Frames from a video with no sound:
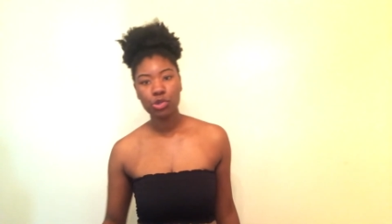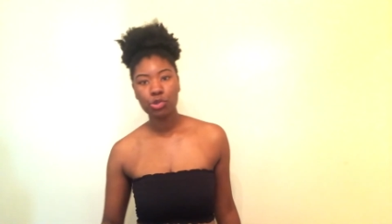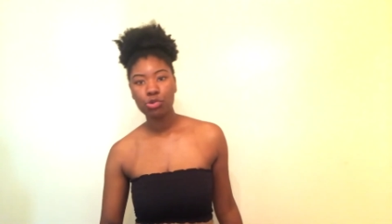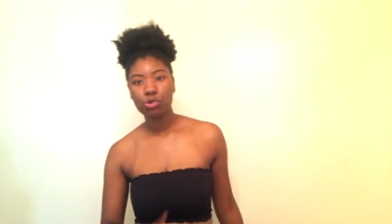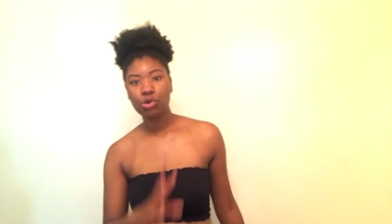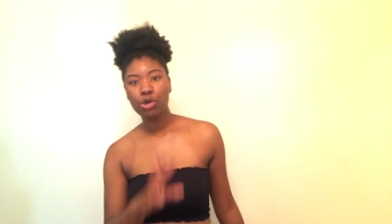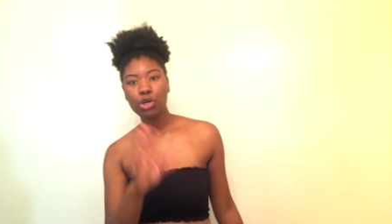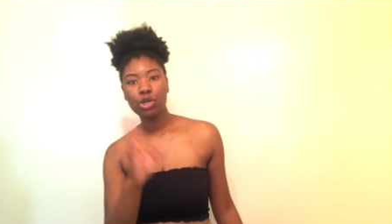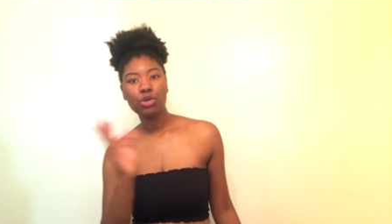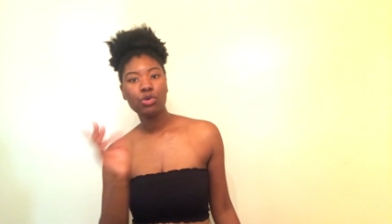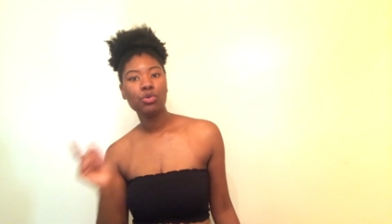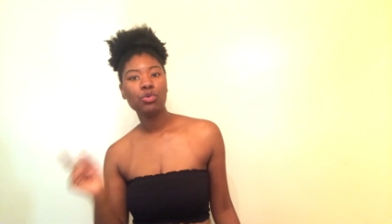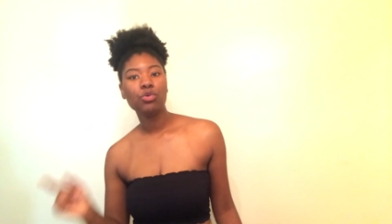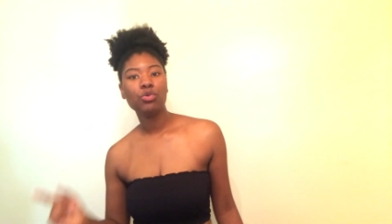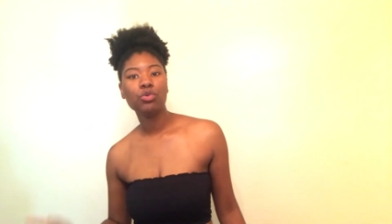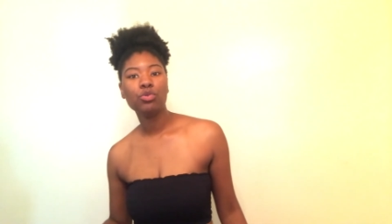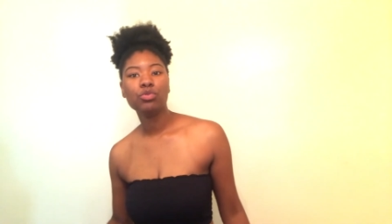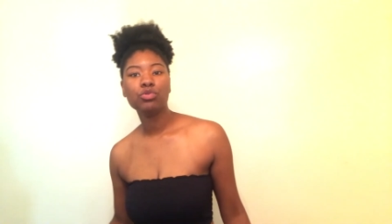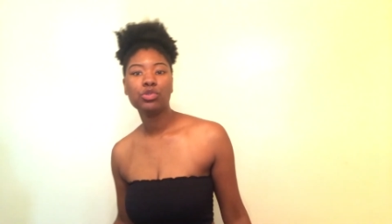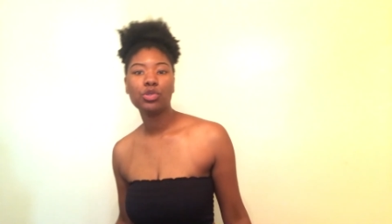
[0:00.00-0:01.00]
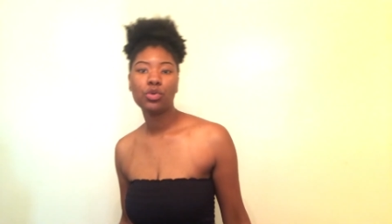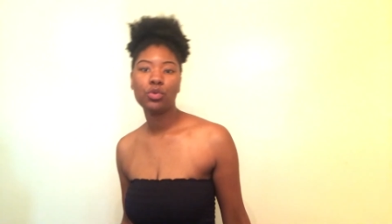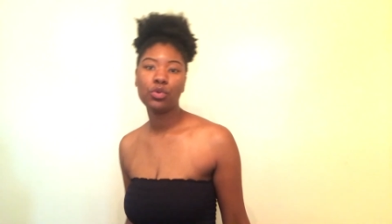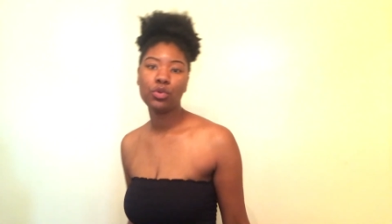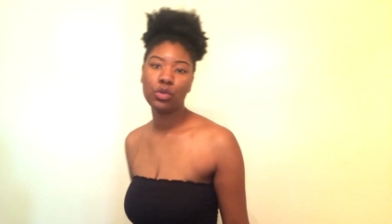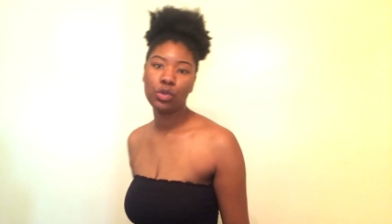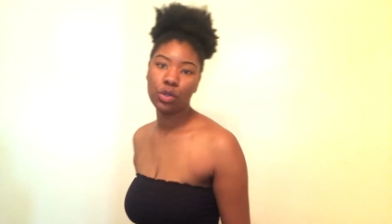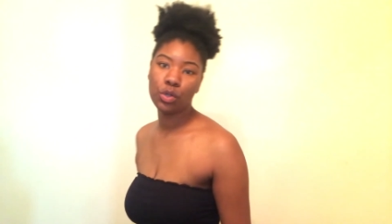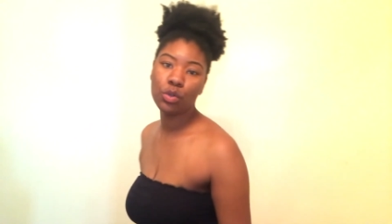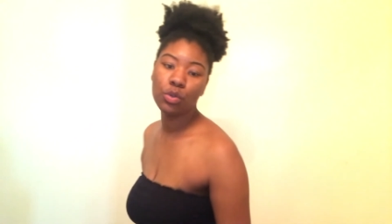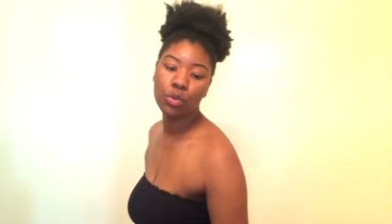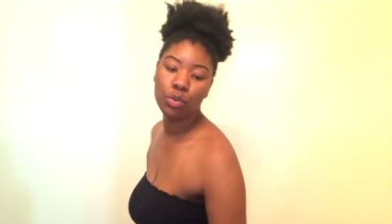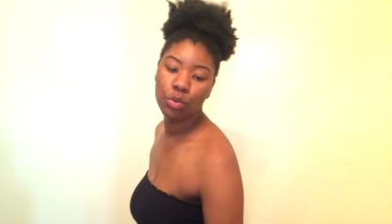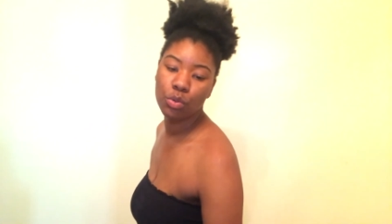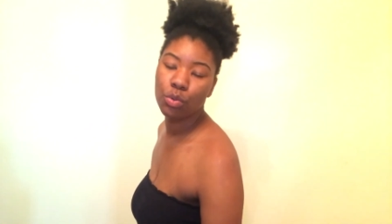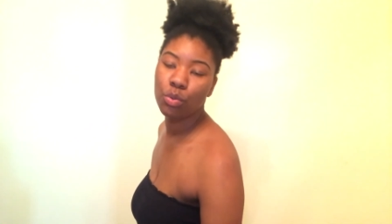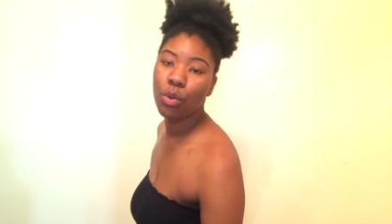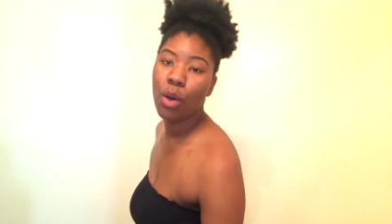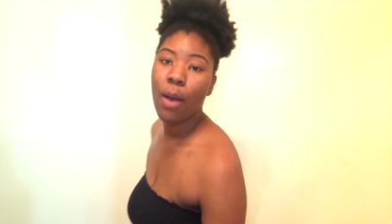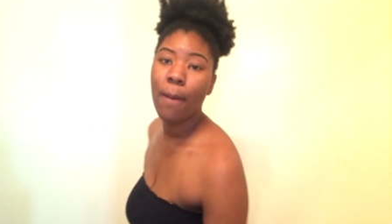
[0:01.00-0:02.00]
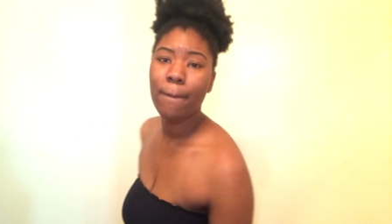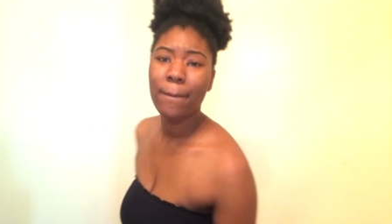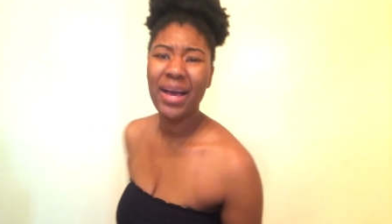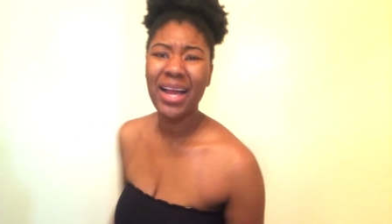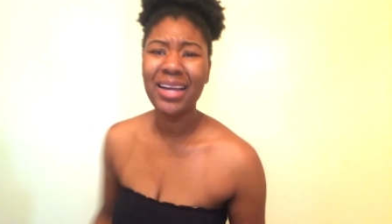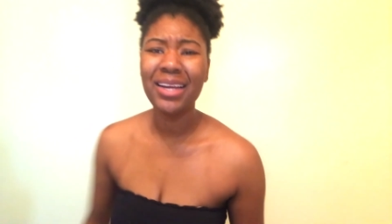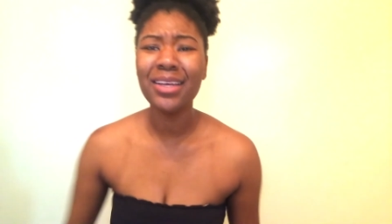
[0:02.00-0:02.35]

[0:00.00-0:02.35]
toodaloo toodaloo,